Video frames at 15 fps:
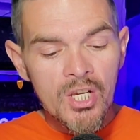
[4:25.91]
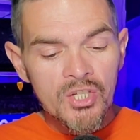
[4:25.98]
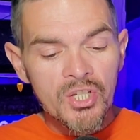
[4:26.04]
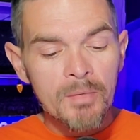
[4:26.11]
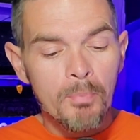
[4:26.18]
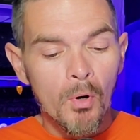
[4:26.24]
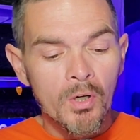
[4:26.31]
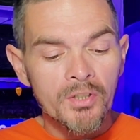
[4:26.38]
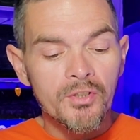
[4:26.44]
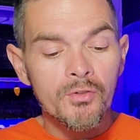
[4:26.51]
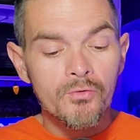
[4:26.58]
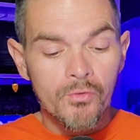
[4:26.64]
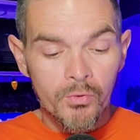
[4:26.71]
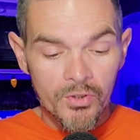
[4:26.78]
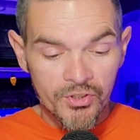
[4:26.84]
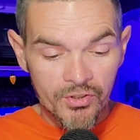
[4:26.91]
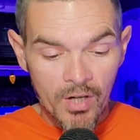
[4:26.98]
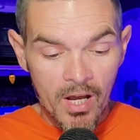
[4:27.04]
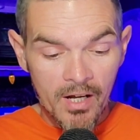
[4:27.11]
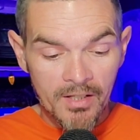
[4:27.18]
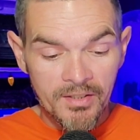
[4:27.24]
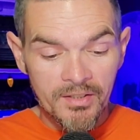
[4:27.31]
She pointed to
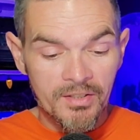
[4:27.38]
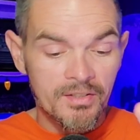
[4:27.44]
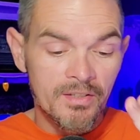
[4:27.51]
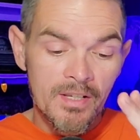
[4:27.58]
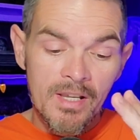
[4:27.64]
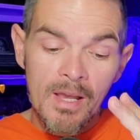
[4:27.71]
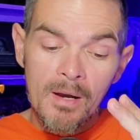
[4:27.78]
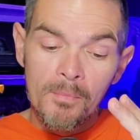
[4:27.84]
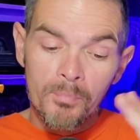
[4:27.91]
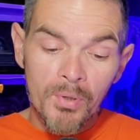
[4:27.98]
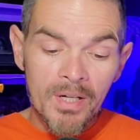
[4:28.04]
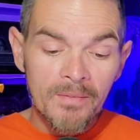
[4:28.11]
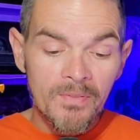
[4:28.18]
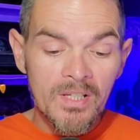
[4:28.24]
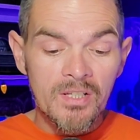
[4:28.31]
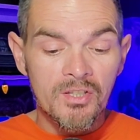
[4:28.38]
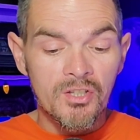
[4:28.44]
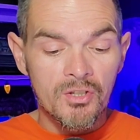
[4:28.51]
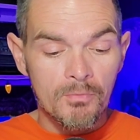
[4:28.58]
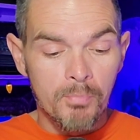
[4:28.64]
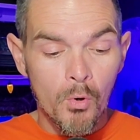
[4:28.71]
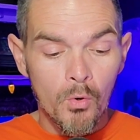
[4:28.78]
Krishnan's previous
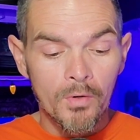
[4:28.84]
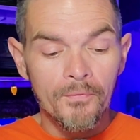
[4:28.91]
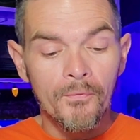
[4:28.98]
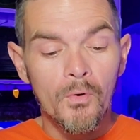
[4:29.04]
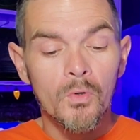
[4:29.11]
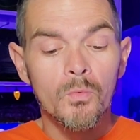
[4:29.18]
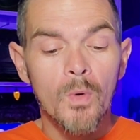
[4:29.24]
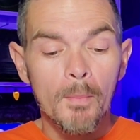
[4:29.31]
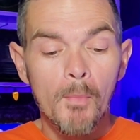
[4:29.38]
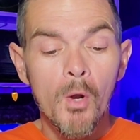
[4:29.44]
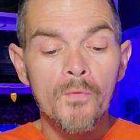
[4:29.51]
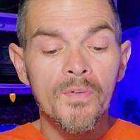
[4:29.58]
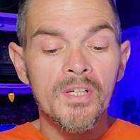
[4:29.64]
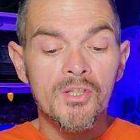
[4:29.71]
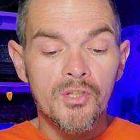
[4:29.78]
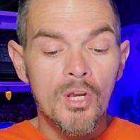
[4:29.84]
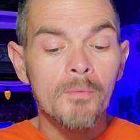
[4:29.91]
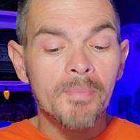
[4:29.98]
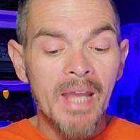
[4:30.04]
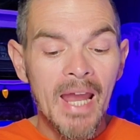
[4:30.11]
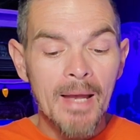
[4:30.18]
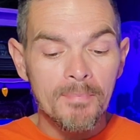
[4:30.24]
support for removing
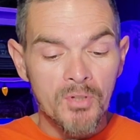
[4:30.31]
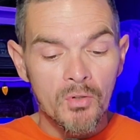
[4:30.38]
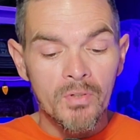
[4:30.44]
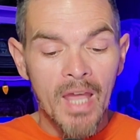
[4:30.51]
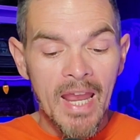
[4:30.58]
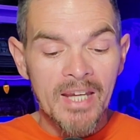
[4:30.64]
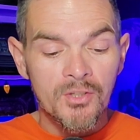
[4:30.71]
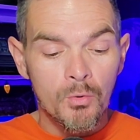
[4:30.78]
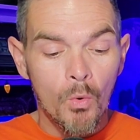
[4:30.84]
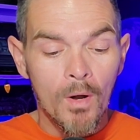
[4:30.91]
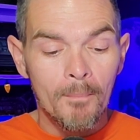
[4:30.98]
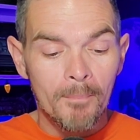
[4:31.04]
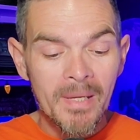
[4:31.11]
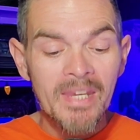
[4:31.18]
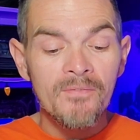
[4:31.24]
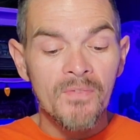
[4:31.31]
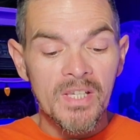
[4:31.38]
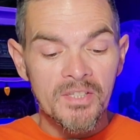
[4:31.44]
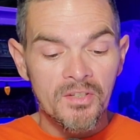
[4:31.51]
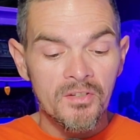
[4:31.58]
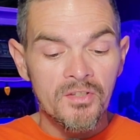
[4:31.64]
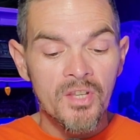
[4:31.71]
some caps on H-1B
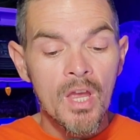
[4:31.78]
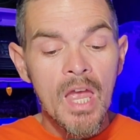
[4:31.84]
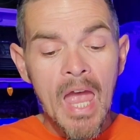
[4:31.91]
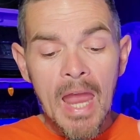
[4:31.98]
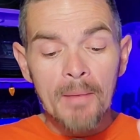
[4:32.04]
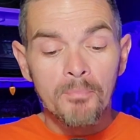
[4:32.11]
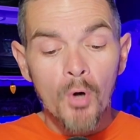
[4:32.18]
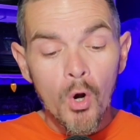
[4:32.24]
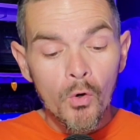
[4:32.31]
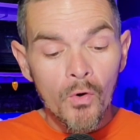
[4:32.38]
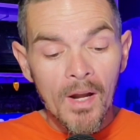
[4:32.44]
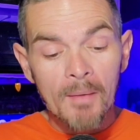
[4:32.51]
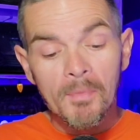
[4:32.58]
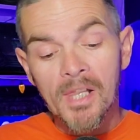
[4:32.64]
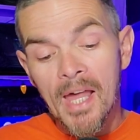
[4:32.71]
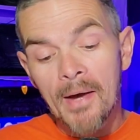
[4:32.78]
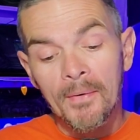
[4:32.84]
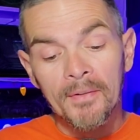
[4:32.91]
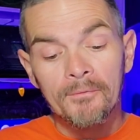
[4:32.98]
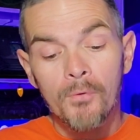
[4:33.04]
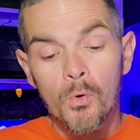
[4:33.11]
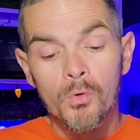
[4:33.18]
visas, a program
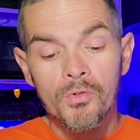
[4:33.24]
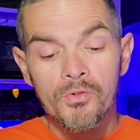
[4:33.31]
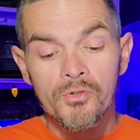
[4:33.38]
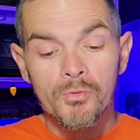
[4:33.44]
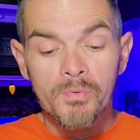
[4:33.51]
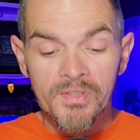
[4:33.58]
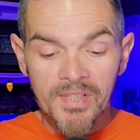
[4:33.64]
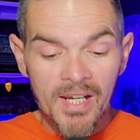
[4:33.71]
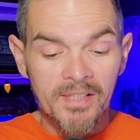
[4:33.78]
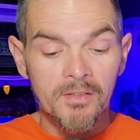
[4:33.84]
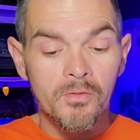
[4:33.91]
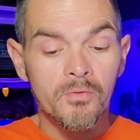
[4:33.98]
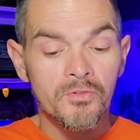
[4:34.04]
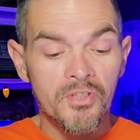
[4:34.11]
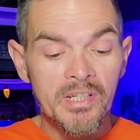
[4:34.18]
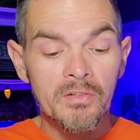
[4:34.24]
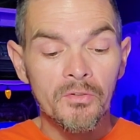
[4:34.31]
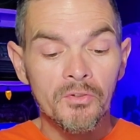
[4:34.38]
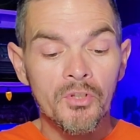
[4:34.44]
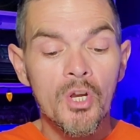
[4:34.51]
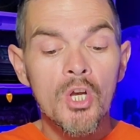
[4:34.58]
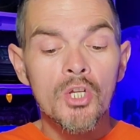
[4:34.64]
allowing foreigners with technical
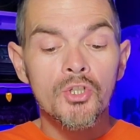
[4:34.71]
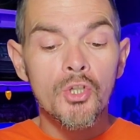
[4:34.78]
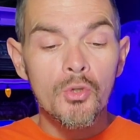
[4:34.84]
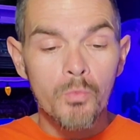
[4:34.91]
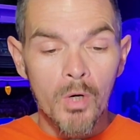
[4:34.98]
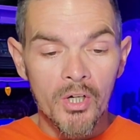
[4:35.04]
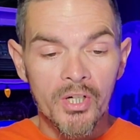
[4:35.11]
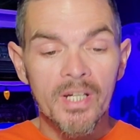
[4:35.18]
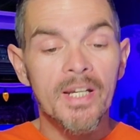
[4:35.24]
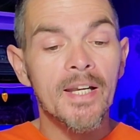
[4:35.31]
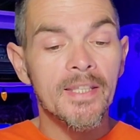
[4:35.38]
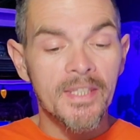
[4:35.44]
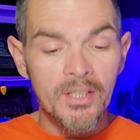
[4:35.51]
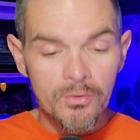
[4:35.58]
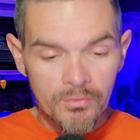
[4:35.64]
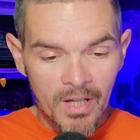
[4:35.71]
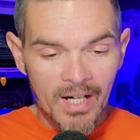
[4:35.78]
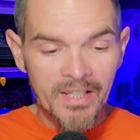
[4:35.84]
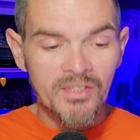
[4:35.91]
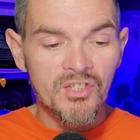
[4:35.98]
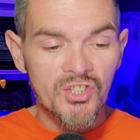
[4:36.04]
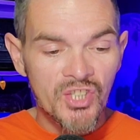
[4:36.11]
skills to work in the
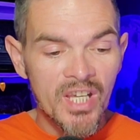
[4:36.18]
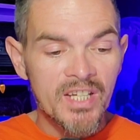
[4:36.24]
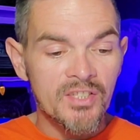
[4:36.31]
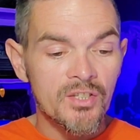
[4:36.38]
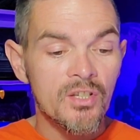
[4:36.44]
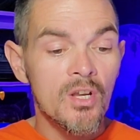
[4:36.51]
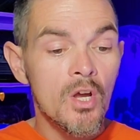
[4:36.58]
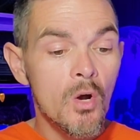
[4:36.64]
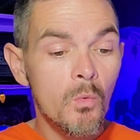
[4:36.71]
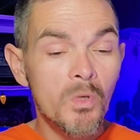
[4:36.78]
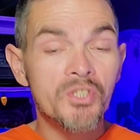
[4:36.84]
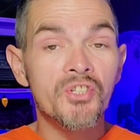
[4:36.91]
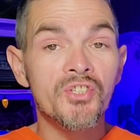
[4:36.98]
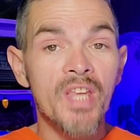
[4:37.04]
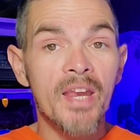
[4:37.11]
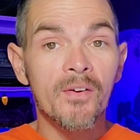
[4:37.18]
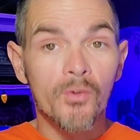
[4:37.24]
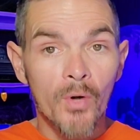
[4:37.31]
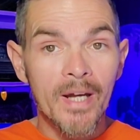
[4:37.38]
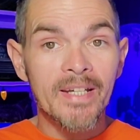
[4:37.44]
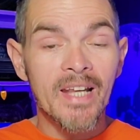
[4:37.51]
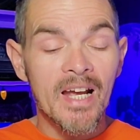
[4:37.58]
United States, which is a
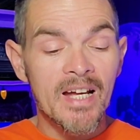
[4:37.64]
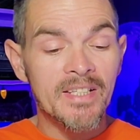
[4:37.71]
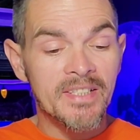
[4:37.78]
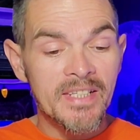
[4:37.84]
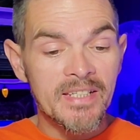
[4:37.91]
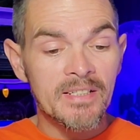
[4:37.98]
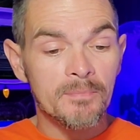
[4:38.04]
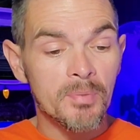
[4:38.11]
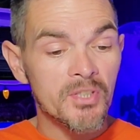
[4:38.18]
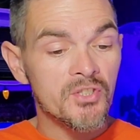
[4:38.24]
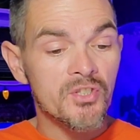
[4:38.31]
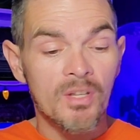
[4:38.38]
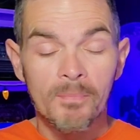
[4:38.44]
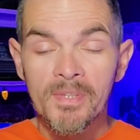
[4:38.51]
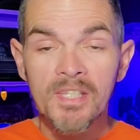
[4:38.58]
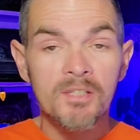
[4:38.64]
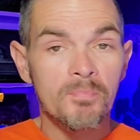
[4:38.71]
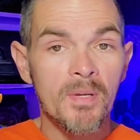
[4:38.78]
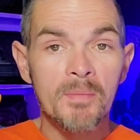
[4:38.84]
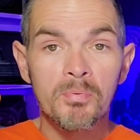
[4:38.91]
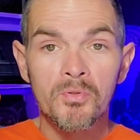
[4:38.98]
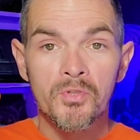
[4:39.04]
great idea, but some of these
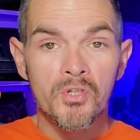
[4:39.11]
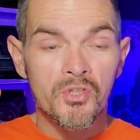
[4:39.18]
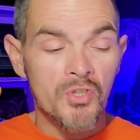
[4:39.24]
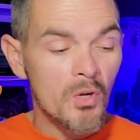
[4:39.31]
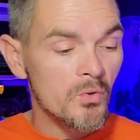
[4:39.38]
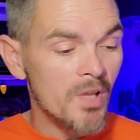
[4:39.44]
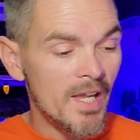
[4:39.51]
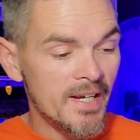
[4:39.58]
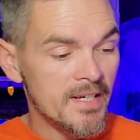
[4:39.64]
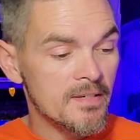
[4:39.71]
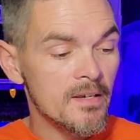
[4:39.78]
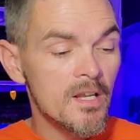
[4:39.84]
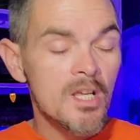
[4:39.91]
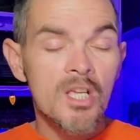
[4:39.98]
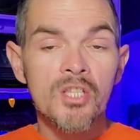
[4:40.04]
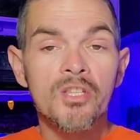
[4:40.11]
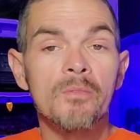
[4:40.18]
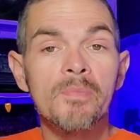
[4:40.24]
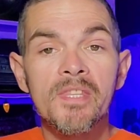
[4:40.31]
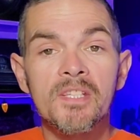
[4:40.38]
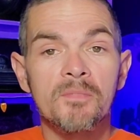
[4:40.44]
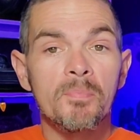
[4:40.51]
people just don't like it.
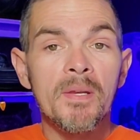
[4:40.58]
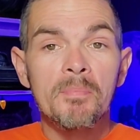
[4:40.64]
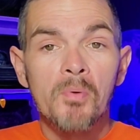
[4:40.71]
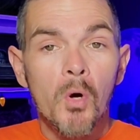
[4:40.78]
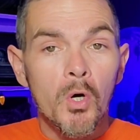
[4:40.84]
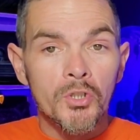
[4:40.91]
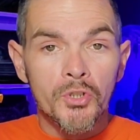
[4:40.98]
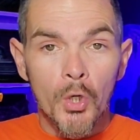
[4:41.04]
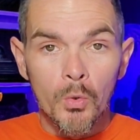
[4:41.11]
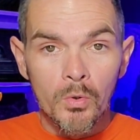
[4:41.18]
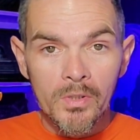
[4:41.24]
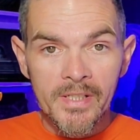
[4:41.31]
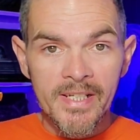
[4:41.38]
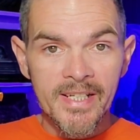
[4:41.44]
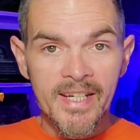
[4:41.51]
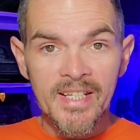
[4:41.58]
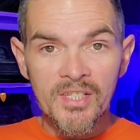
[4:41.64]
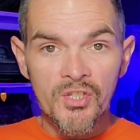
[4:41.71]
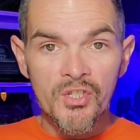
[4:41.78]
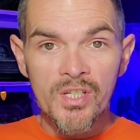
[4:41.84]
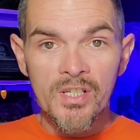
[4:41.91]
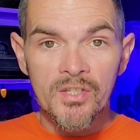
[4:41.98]
Some of these people are totally
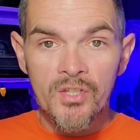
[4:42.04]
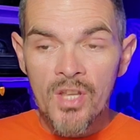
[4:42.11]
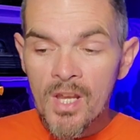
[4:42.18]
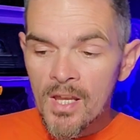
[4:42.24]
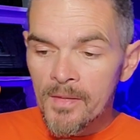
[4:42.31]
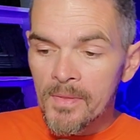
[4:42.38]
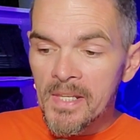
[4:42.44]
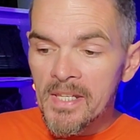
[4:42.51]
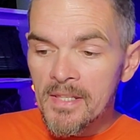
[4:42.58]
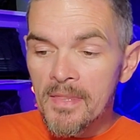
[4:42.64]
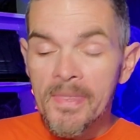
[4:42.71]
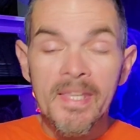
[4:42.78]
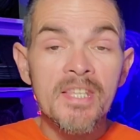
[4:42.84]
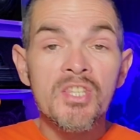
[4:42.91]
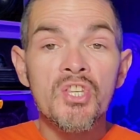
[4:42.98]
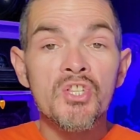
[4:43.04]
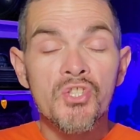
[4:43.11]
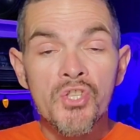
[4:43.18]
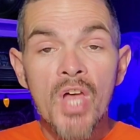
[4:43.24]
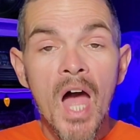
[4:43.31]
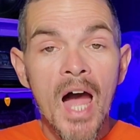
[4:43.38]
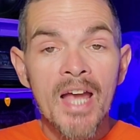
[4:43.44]
against this. This
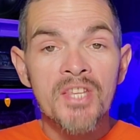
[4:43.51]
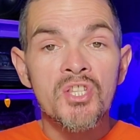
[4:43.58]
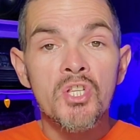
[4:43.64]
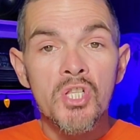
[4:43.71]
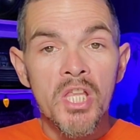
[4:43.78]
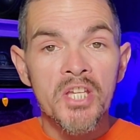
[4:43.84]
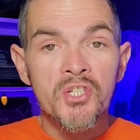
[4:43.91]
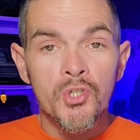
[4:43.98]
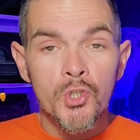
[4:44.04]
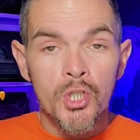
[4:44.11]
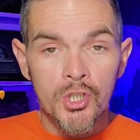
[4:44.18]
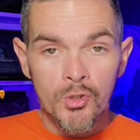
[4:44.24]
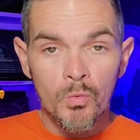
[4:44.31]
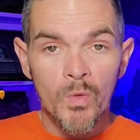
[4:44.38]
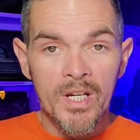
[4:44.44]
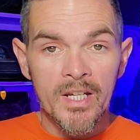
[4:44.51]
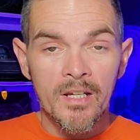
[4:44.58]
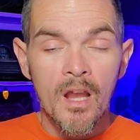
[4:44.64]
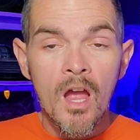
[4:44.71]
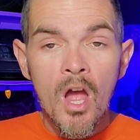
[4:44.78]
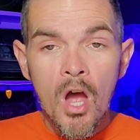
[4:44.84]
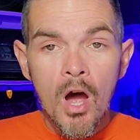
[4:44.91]
is the isolationist
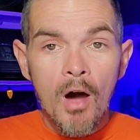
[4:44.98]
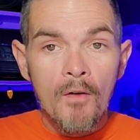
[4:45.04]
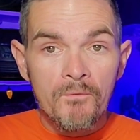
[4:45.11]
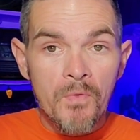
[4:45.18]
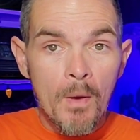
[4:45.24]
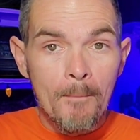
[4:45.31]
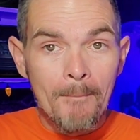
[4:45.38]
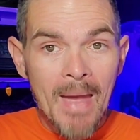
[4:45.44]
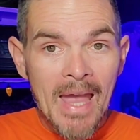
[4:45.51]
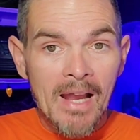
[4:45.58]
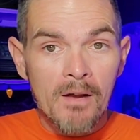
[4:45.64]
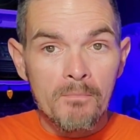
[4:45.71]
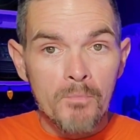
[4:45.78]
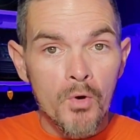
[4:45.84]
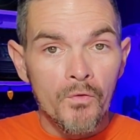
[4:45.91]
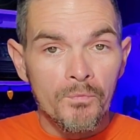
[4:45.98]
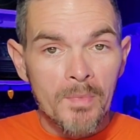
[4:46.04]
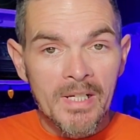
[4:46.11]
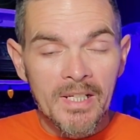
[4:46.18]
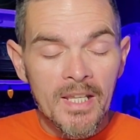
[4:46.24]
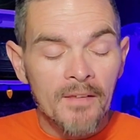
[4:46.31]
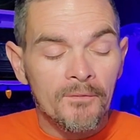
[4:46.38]
wing of the MAGA
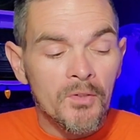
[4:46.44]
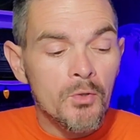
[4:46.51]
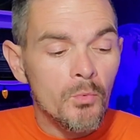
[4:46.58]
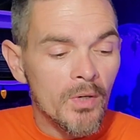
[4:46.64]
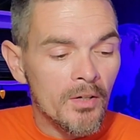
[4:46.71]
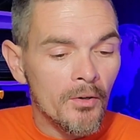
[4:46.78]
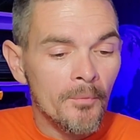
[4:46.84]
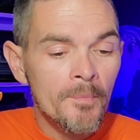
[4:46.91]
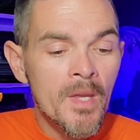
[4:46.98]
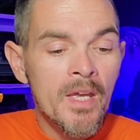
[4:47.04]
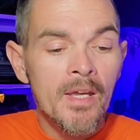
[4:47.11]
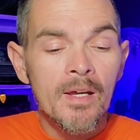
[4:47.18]
movement, if you will.